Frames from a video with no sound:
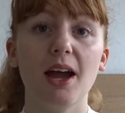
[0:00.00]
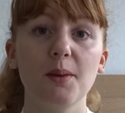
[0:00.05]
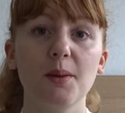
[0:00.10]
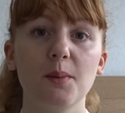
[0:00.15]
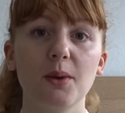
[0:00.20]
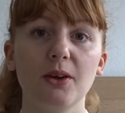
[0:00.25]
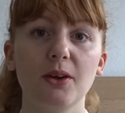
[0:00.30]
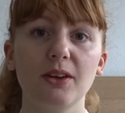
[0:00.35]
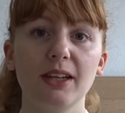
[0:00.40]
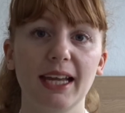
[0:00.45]
I
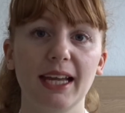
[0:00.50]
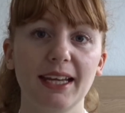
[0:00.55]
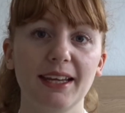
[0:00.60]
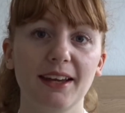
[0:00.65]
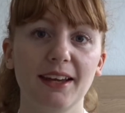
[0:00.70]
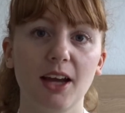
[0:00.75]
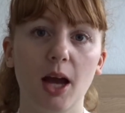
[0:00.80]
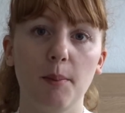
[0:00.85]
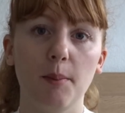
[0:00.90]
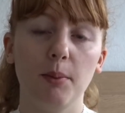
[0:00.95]
will link
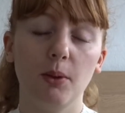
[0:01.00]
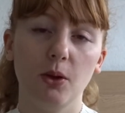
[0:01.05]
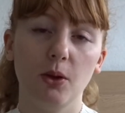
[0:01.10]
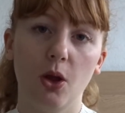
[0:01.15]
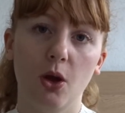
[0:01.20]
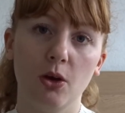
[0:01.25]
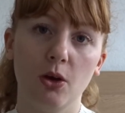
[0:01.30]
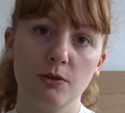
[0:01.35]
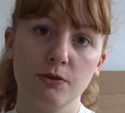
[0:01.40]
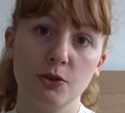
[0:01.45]
a couple
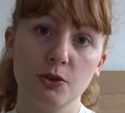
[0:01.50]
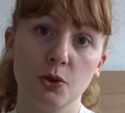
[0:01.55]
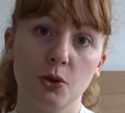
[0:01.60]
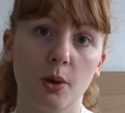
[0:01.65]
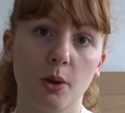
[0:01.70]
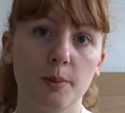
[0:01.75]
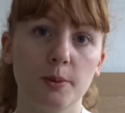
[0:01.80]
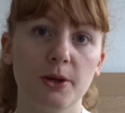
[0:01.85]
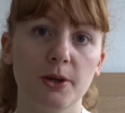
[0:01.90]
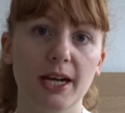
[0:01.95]
of tour
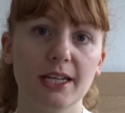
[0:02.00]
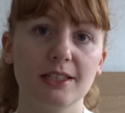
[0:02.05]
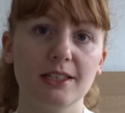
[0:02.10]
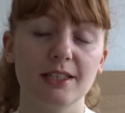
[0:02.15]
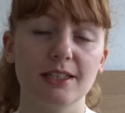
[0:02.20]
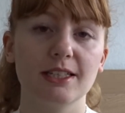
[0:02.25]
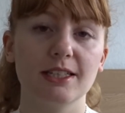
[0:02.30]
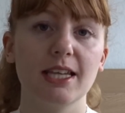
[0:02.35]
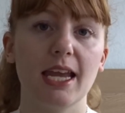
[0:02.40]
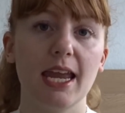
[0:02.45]

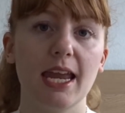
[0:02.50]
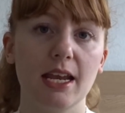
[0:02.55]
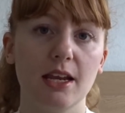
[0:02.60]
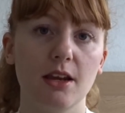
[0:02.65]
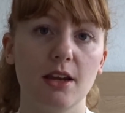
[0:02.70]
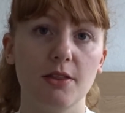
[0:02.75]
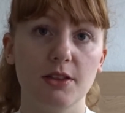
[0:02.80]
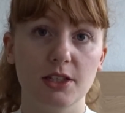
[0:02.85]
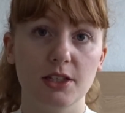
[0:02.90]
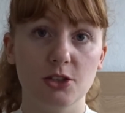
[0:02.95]
operators in
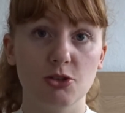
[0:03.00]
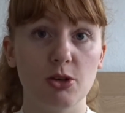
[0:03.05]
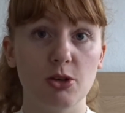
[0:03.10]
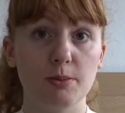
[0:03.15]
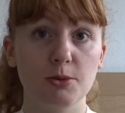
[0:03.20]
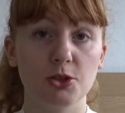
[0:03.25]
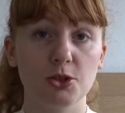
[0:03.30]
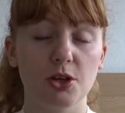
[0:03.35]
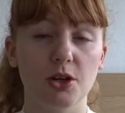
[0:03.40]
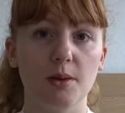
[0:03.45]
the
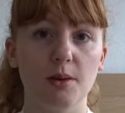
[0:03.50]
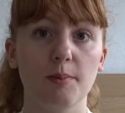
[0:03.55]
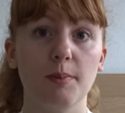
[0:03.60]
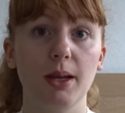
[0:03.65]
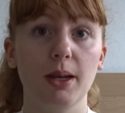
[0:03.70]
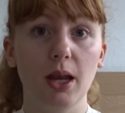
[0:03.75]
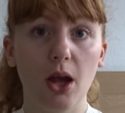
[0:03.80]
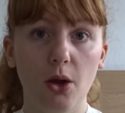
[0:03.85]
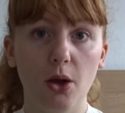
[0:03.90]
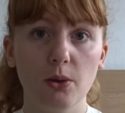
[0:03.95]
description
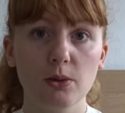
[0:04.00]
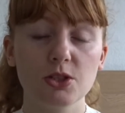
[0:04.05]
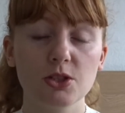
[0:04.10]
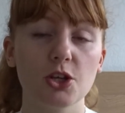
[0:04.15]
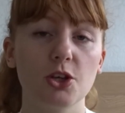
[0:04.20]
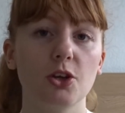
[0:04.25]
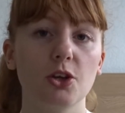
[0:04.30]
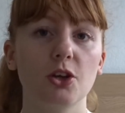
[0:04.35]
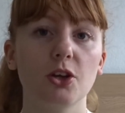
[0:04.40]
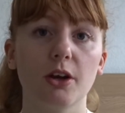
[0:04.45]
below so
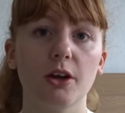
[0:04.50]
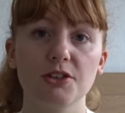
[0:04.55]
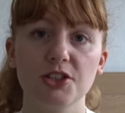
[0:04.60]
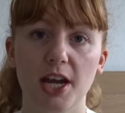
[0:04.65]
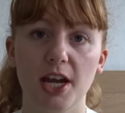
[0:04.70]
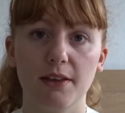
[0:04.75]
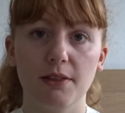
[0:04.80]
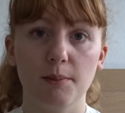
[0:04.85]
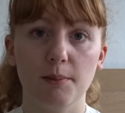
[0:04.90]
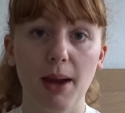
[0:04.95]
you can go
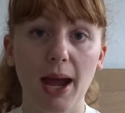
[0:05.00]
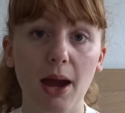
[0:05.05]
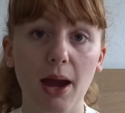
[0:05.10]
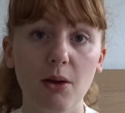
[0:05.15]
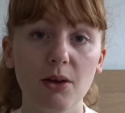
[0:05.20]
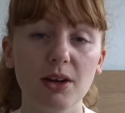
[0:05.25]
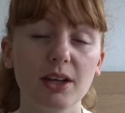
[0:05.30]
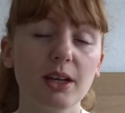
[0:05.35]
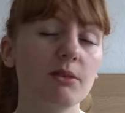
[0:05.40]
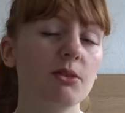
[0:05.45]
check them
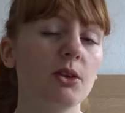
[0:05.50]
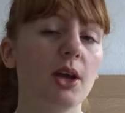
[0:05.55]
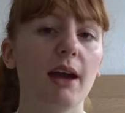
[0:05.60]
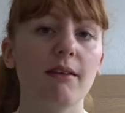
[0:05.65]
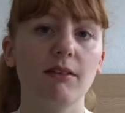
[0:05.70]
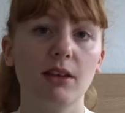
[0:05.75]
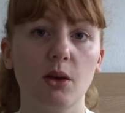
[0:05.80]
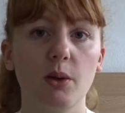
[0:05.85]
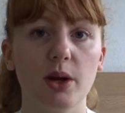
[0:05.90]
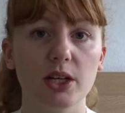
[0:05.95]
out and if you
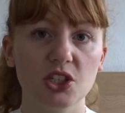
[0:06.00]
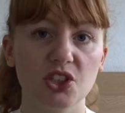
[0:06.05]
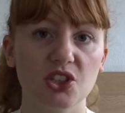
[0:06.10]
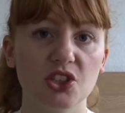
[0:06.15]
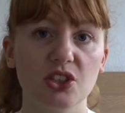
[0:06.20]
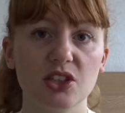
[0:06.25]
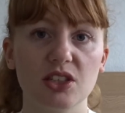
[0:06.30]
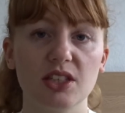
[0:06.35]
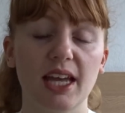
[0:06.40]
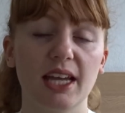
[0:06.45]
have any
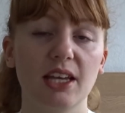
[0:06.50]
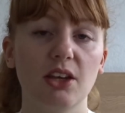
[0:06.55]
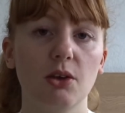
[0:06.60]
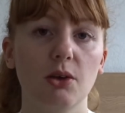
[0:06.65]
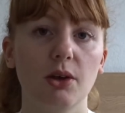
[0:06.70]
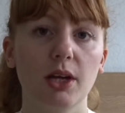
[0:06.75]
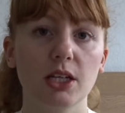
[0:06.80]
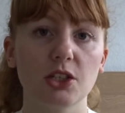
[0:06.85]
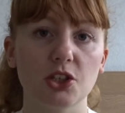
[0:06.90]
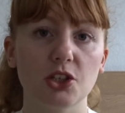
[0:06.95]
questions then you
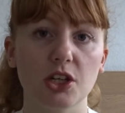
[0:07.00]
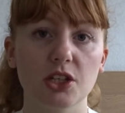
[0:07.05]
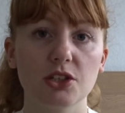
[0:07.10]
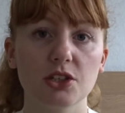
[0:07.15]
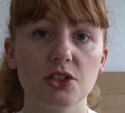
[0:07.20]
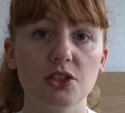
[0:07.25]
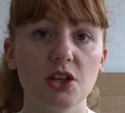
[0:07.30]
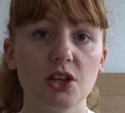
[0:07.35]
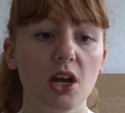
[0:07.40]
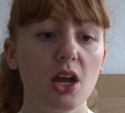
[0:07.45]
can
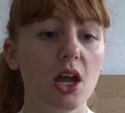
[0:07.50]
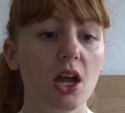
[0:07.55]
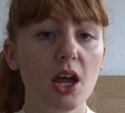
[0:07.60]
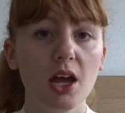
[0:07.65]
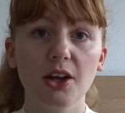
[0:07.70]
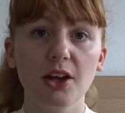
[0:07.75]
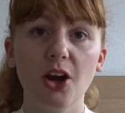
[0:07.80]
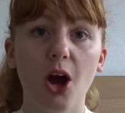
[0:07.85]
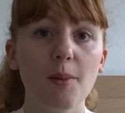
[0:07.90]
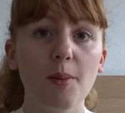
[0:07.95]
just
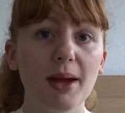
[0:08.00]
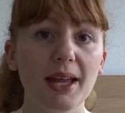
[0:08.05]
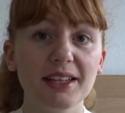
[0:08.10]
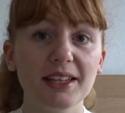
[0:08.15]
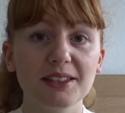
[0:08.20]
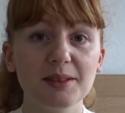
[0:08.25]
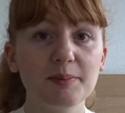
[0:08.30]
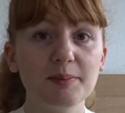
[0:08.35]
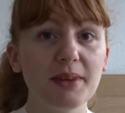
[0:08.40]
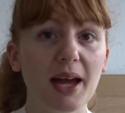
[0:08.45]

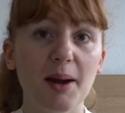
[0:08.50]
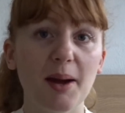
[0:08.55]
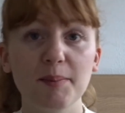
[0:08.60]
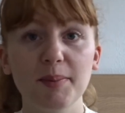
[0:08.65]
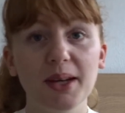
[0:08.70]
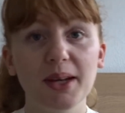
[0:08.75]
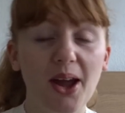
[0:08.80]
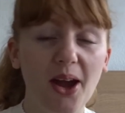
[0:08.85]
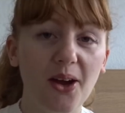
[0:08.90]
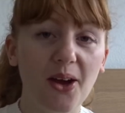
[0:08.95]
comment down
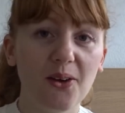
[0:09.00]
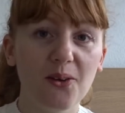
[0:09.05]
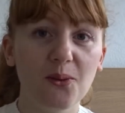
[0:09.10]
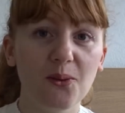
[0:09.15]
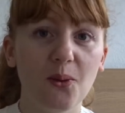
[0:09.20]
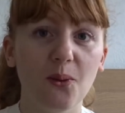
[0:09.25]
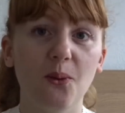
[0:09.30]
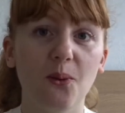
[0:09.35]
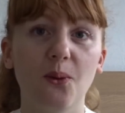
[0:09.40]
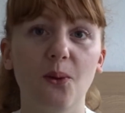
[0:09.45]

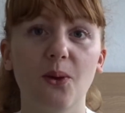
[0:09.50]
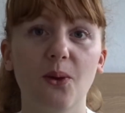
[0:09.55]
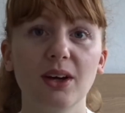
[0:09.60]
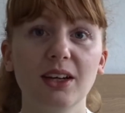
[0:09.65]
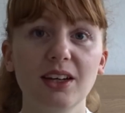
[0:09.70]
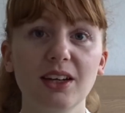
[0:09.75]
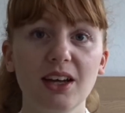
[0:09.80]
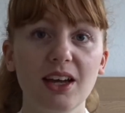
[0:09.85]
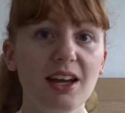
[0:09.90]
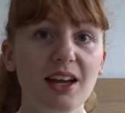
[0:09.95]
below or
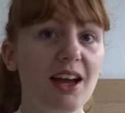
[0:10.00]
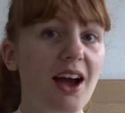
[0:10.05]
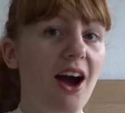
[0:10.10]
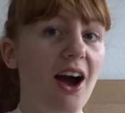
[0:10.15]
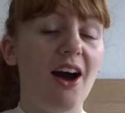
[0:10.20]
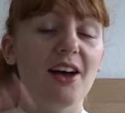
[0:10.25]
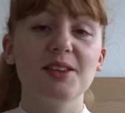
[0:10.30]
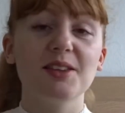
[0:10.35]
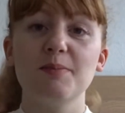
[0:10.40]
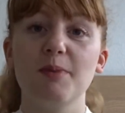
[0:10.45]

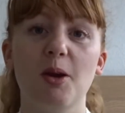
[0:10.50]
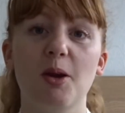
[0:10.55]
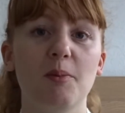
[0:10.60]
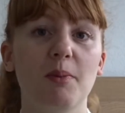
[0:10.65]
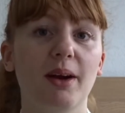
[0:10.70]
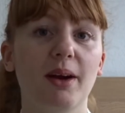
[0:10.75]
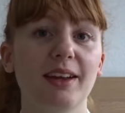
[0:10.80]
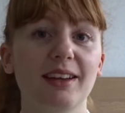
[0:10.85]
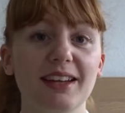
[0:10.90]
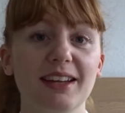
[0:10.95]
ask me on
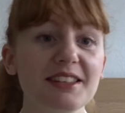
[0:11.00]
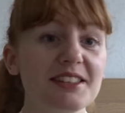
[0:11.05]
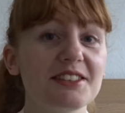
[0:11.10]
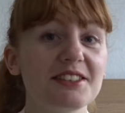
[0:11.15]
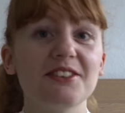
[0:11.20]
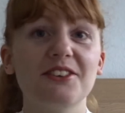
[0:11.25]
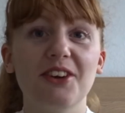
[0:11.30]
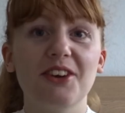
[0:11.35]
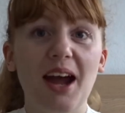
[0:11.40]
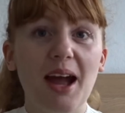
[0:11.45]
my
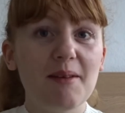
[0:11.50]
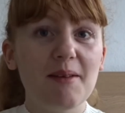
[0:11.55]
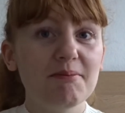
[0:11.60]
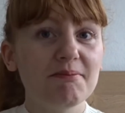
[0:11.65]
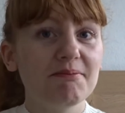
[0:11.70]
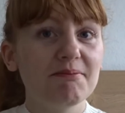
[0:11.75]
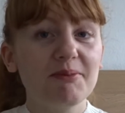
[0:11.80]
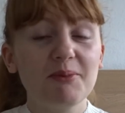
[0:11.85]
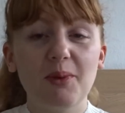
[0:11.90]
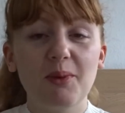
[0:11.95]

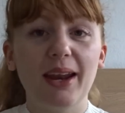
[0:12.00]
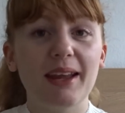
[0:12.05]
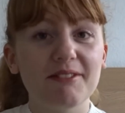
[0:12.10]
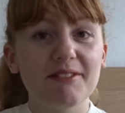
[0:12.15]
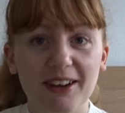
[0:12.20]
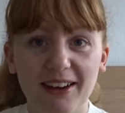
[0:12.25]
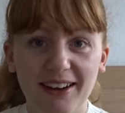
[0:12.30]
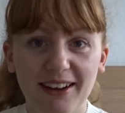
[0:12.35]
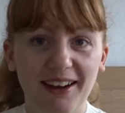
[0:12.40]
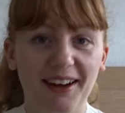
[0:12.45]
Instagram,
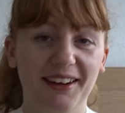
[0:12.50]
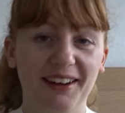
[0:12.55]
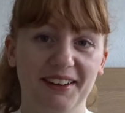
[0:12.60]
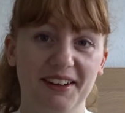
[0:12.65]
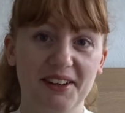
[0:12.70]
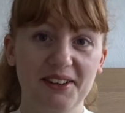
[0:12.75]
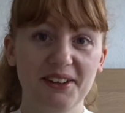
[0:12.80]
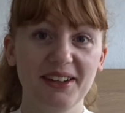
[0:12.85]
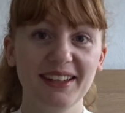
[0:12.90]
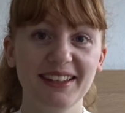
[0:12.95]
whatever, I don't know.